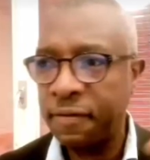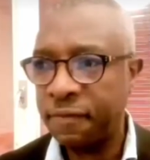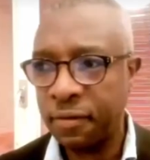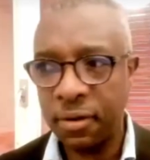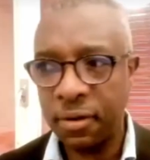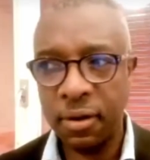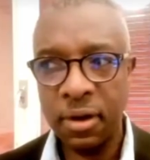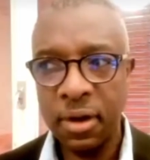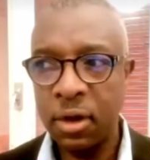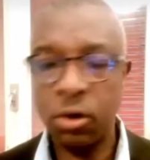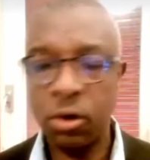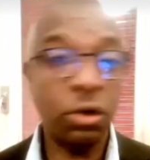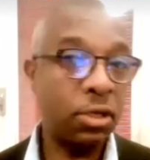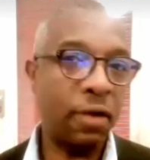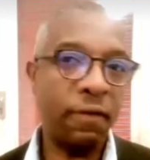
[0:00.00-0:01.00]
uh,
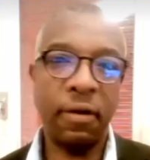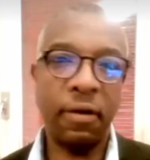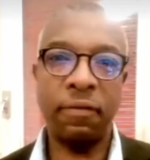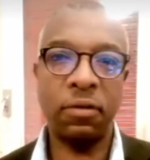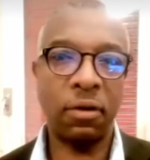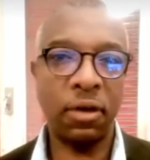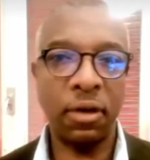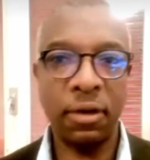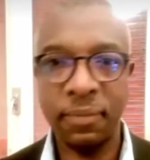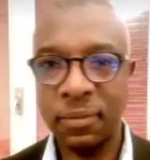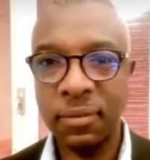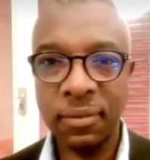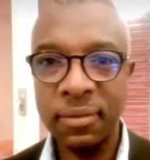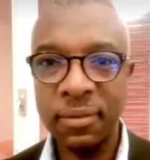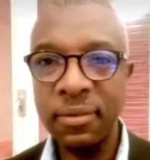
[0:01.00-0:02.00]
not EFF, sorry,
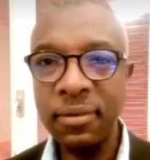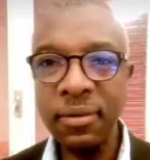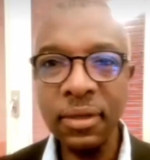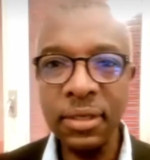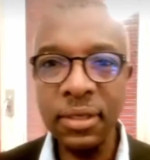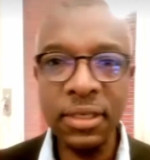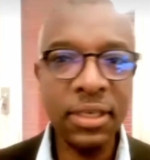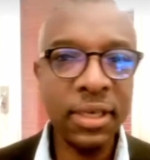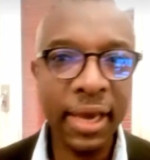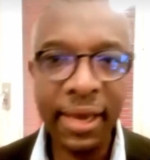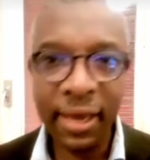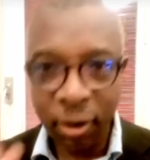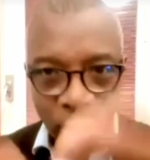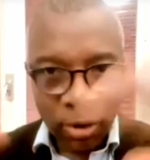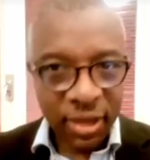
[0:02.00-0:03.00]
DA
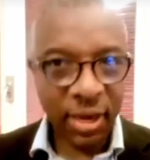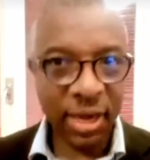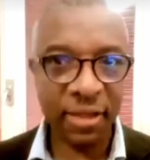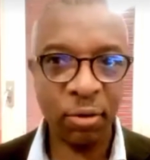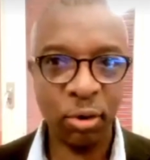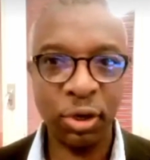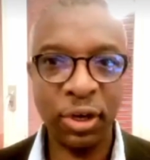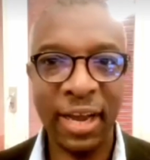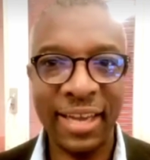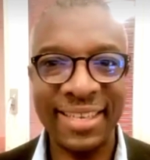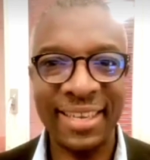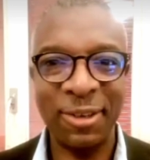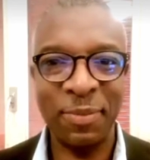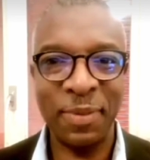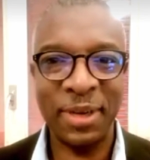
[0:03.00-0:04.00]
so, and all the other good guys
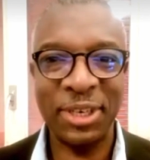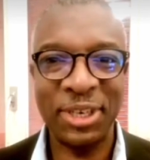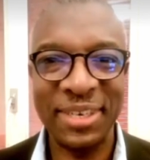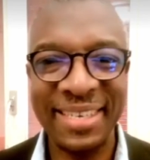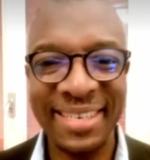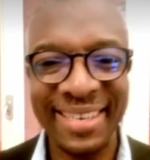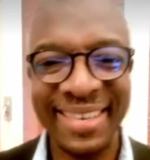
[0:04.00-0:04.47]
that you mentioned.